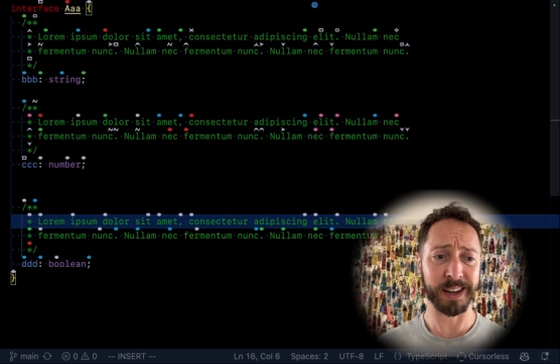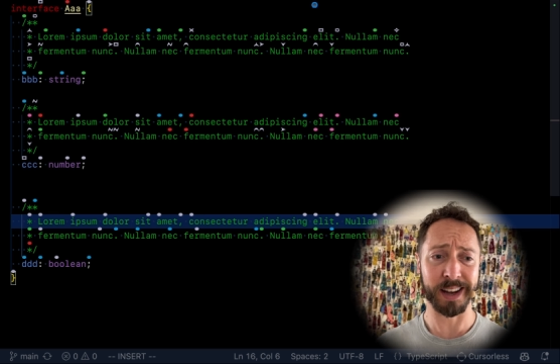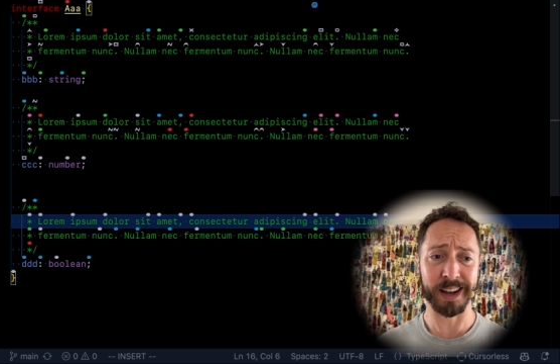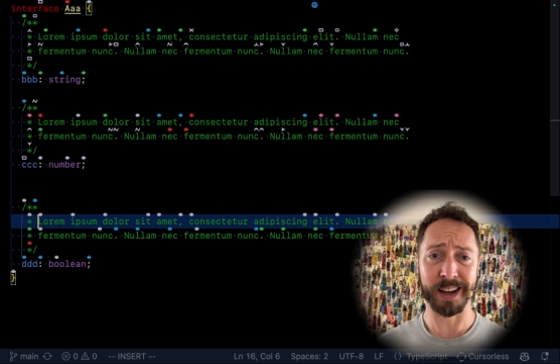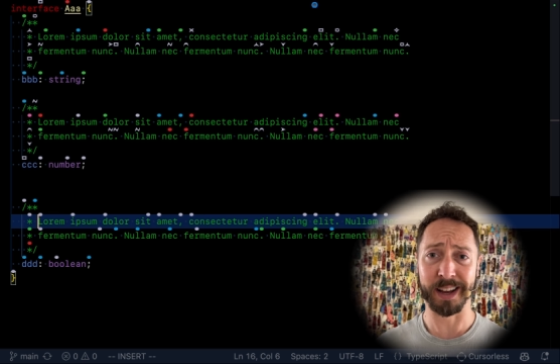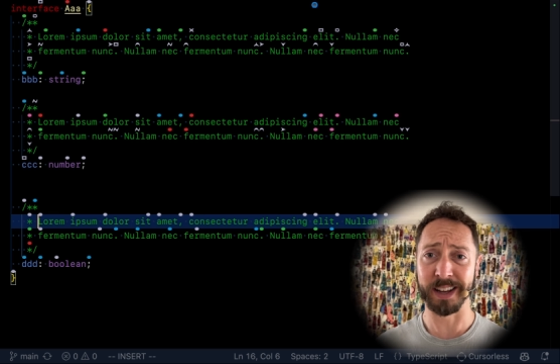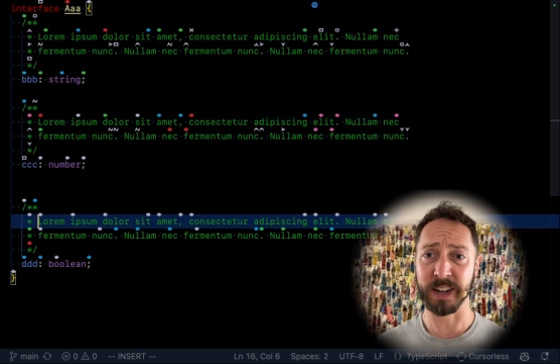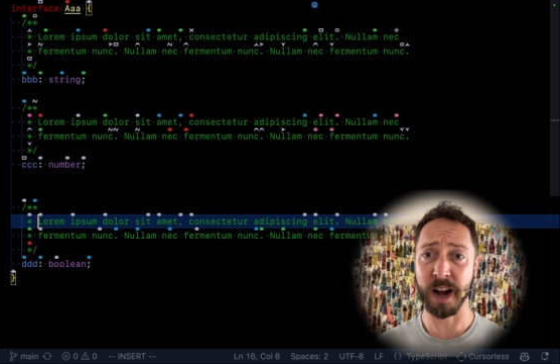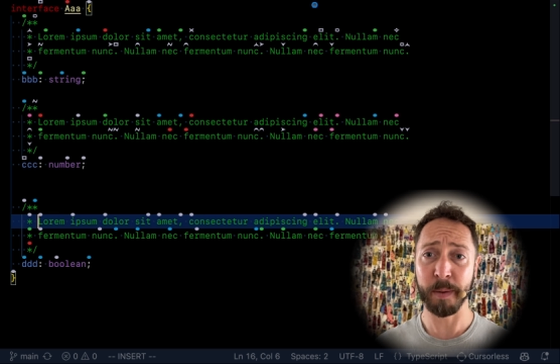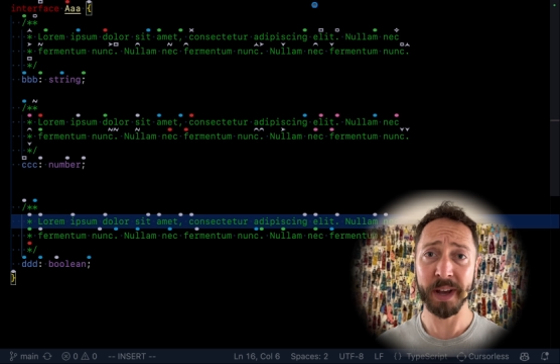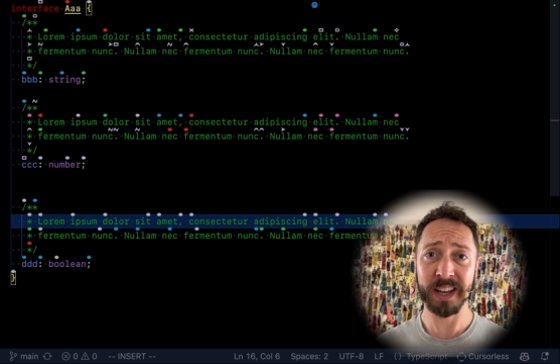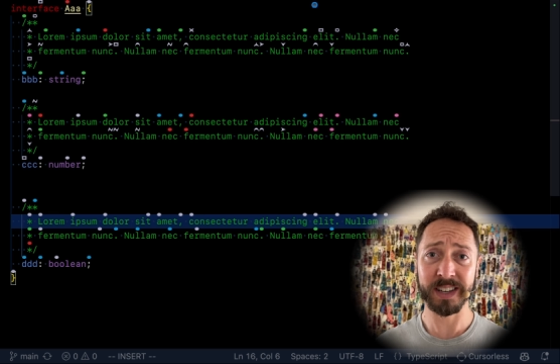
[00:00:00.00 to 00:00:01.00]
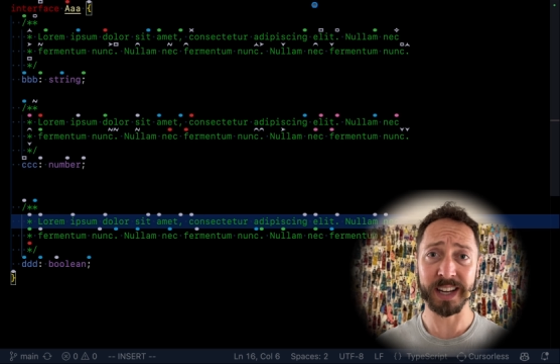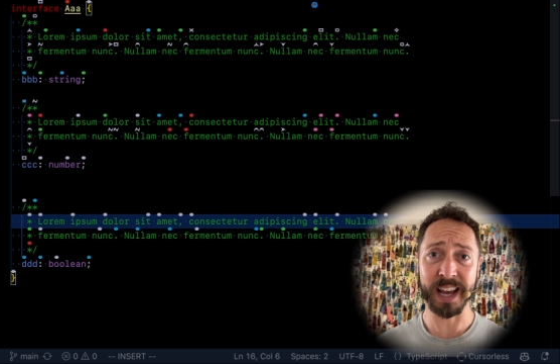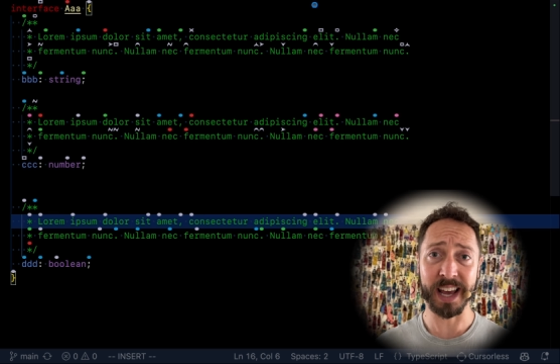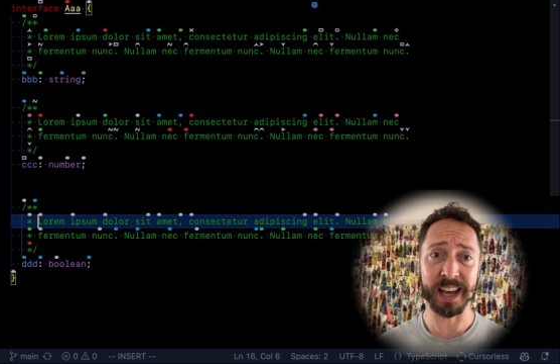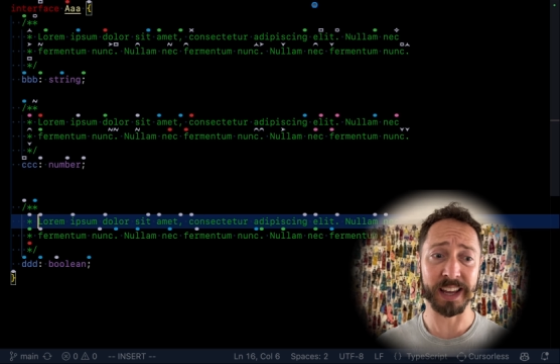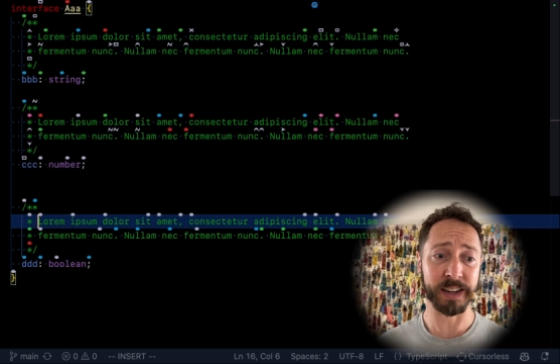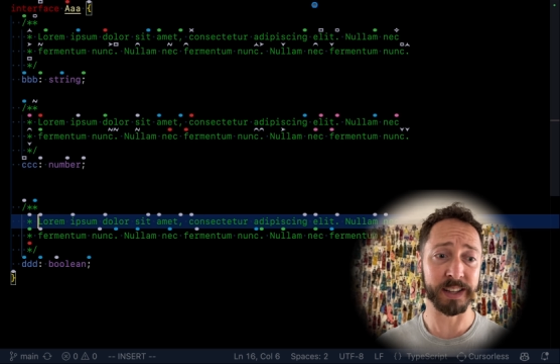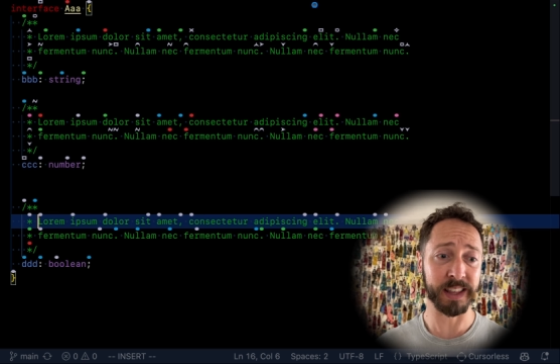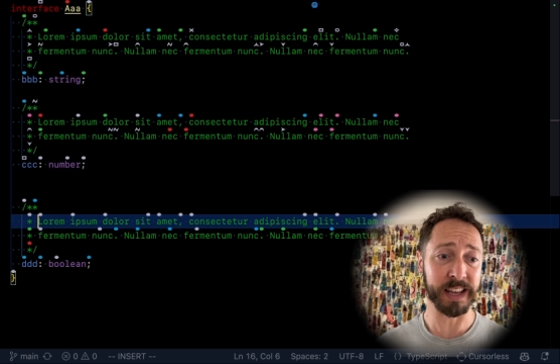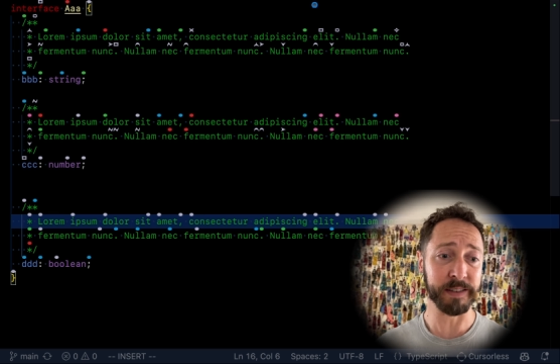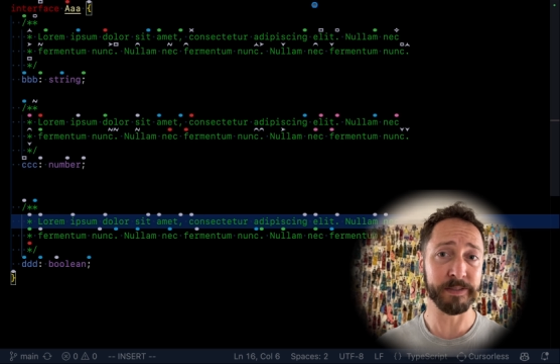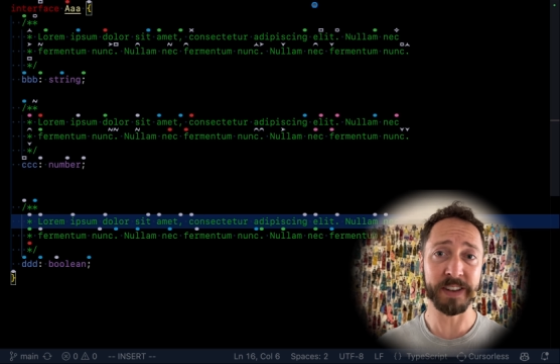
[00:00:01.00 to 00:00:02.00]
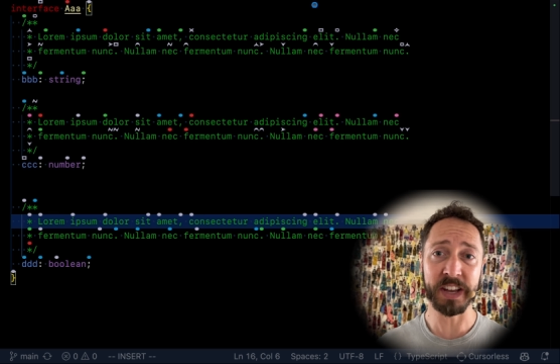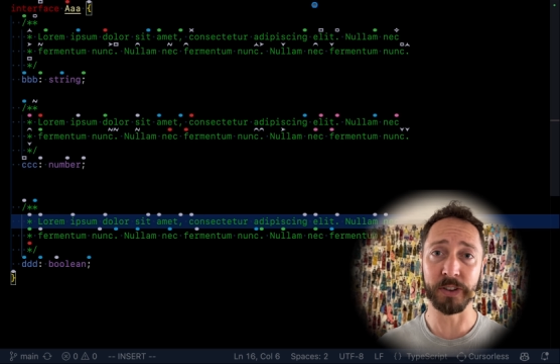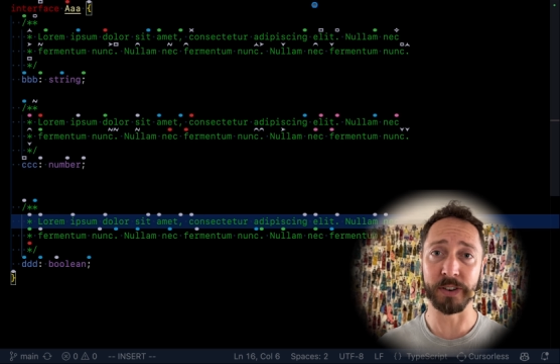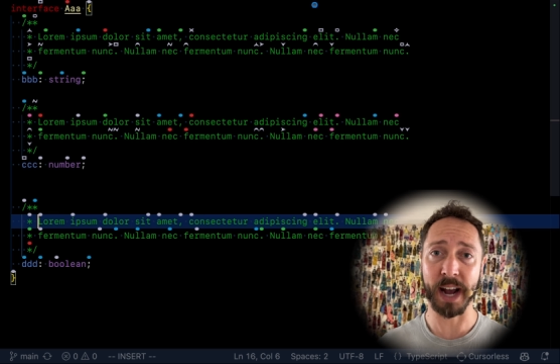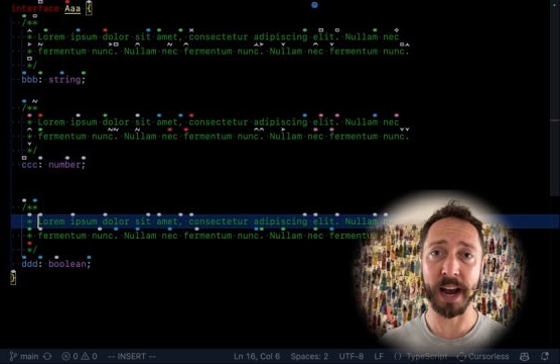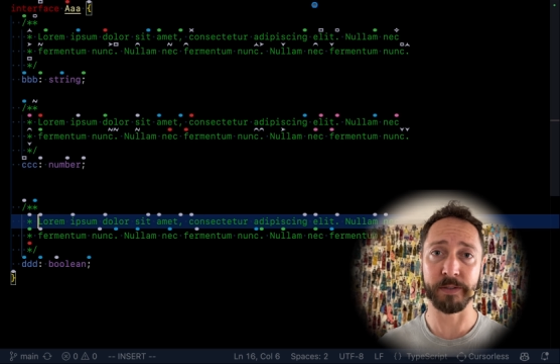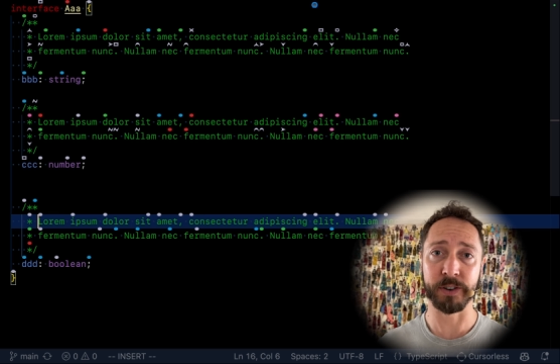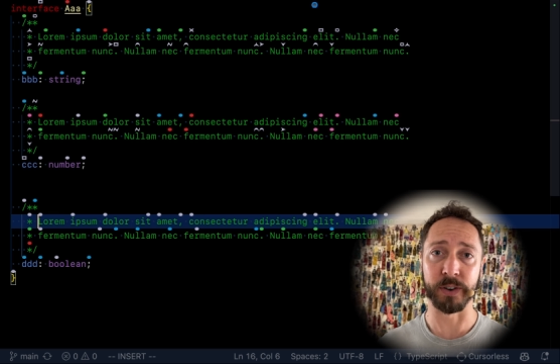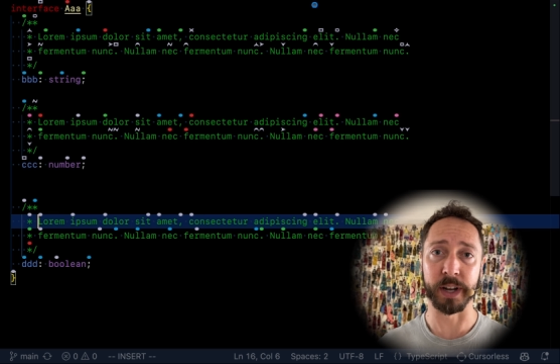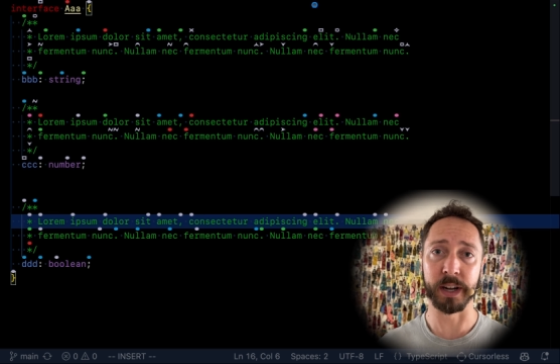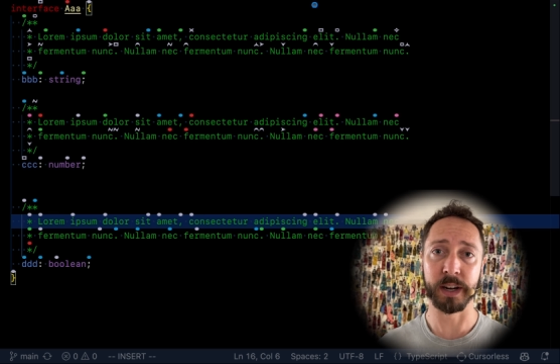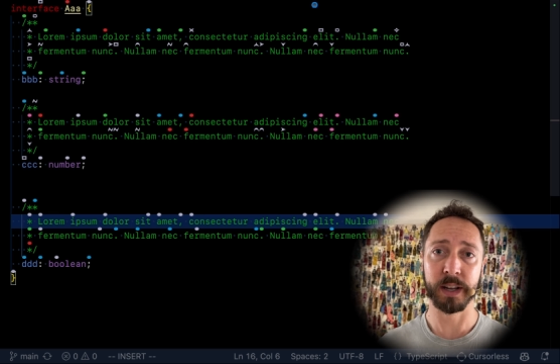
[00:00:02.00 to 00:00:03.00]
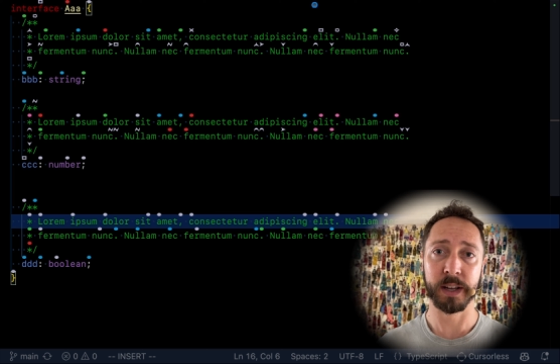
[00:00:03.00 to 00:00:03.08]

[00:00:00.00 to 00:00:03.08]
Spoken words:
comment and the field after it?